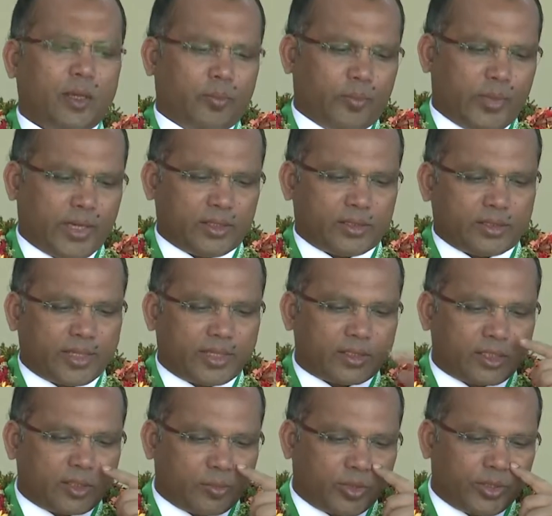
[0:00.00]
bears
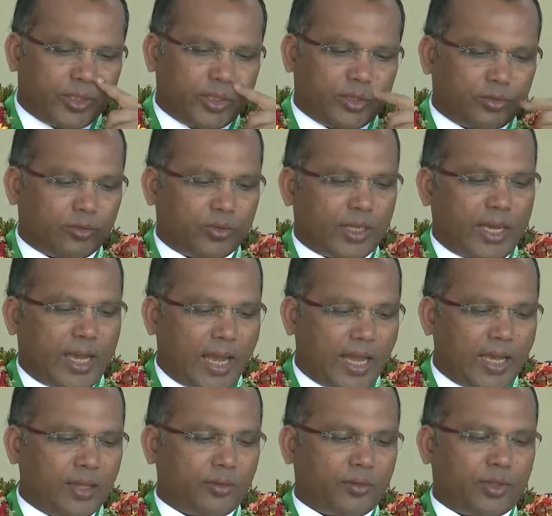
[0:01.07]
testimony to the
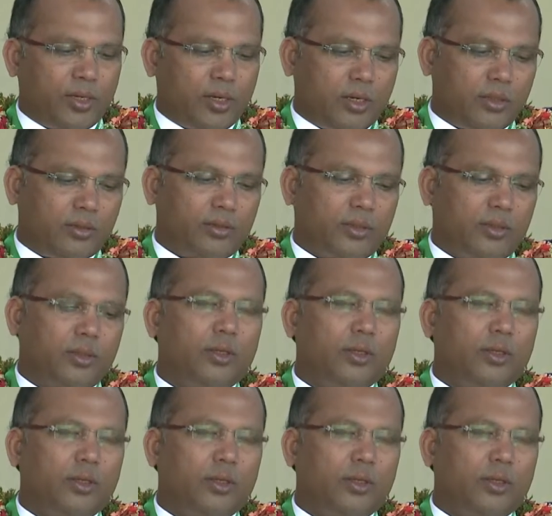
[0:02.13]
high regard